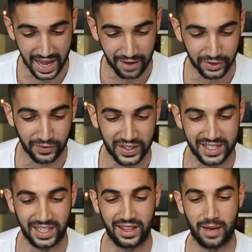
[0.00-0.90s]
After
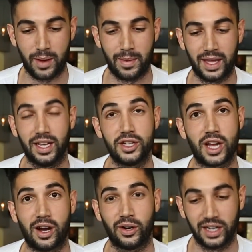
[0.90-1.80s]
visiting them on my lunch
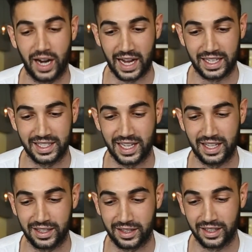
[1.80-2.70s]
hour, I can say
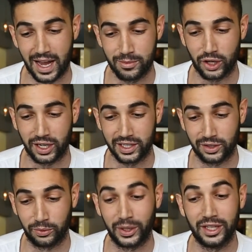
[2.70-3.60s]
that the lime truck is
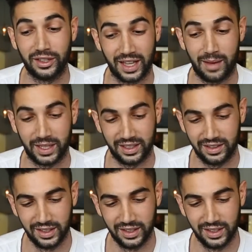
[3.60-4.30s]
a real lemon.